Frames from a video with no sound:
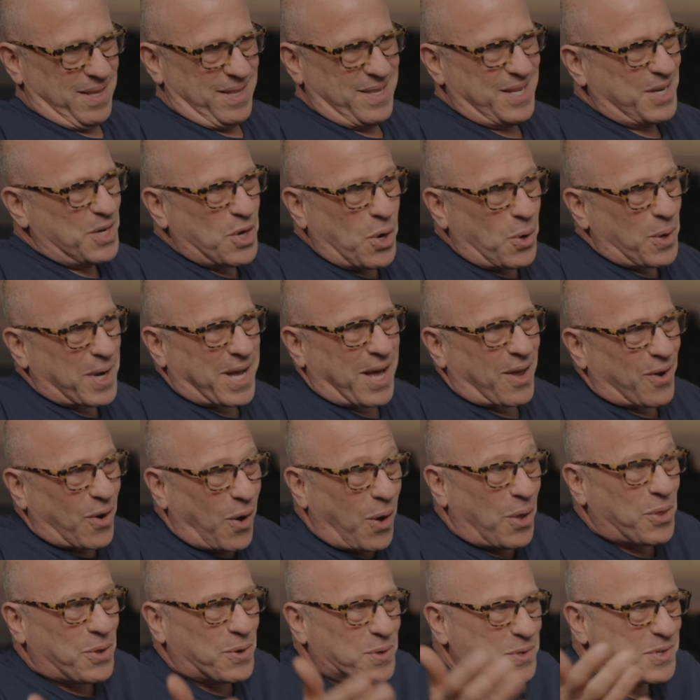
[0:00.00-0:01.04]
then Noah got
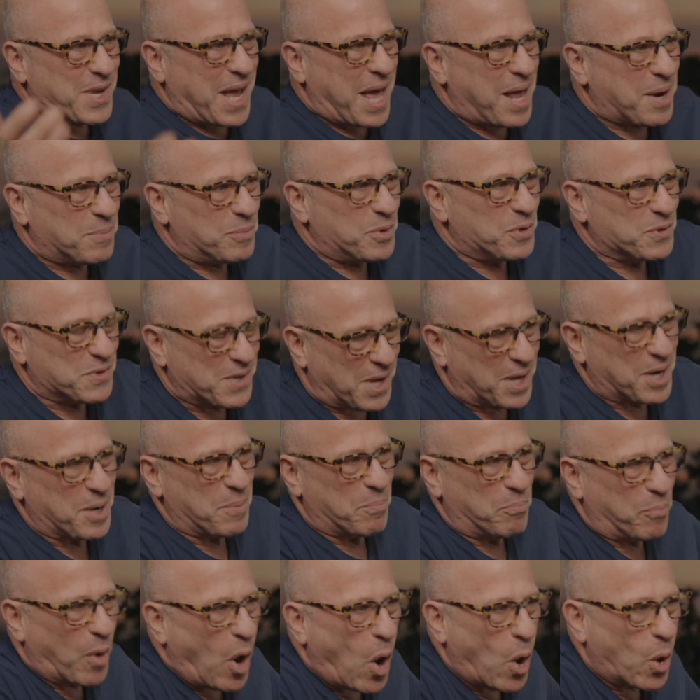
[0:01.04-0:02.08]
all those animals on
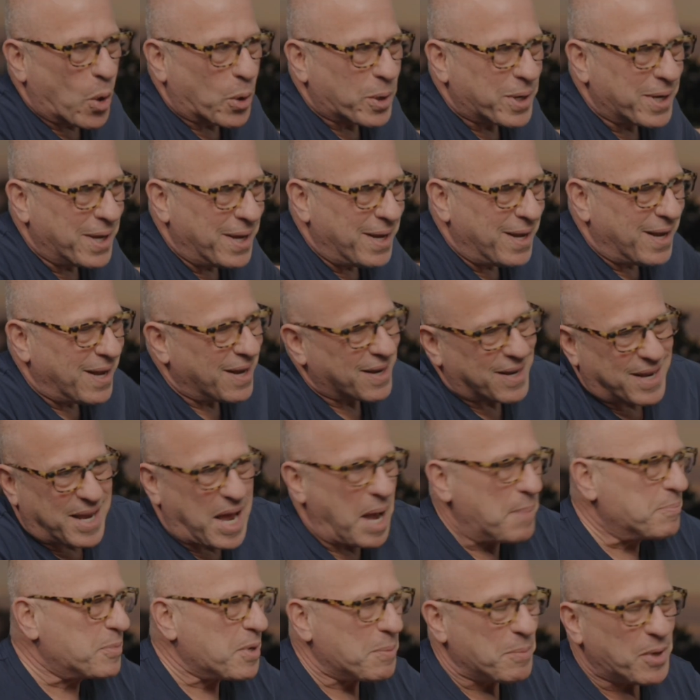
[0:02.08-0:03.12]
a boat and
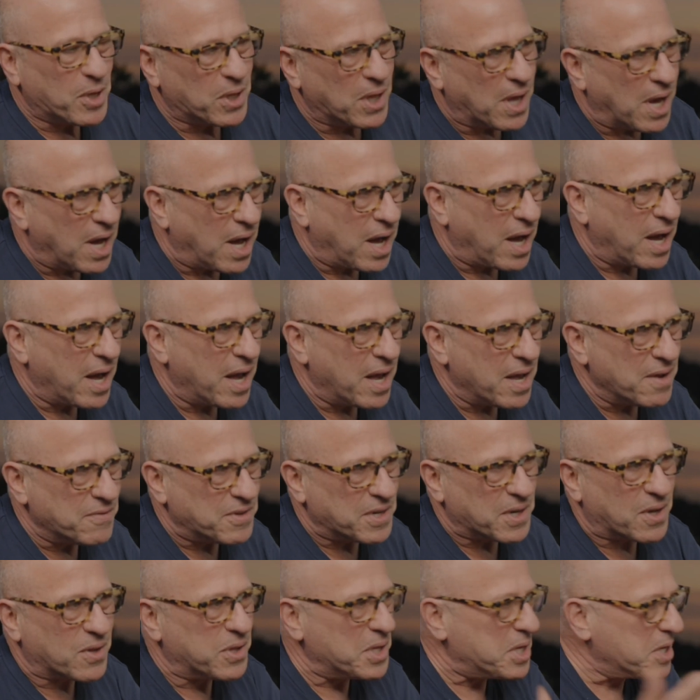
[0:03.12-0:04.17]
kept them alive
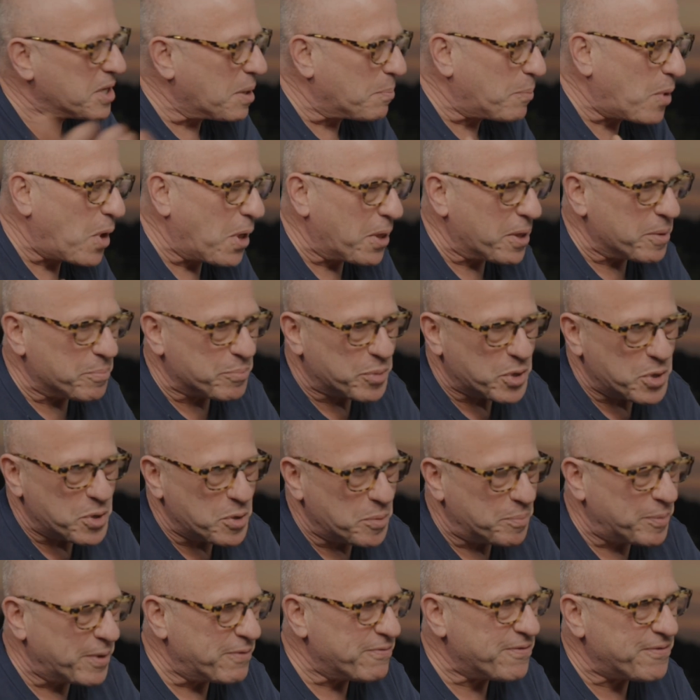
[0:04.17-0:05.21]
and cleaned up all the
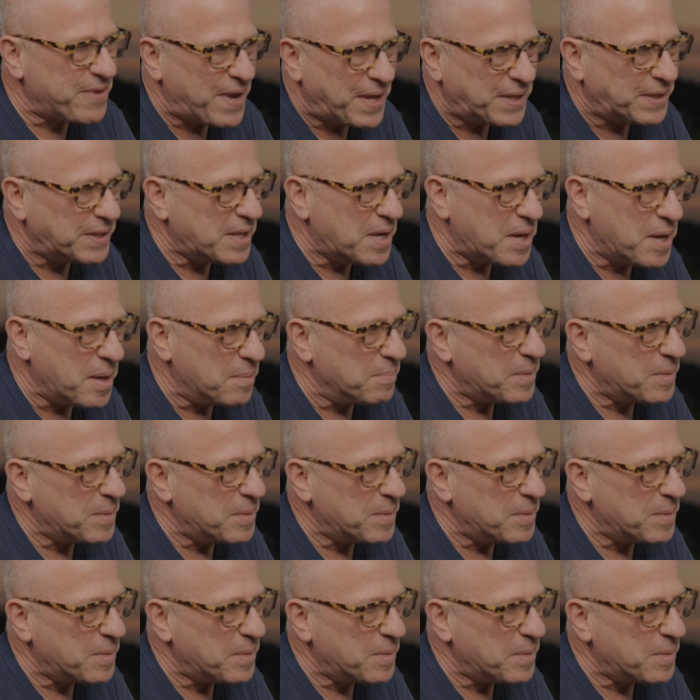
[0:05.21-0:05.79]
poop and fed them,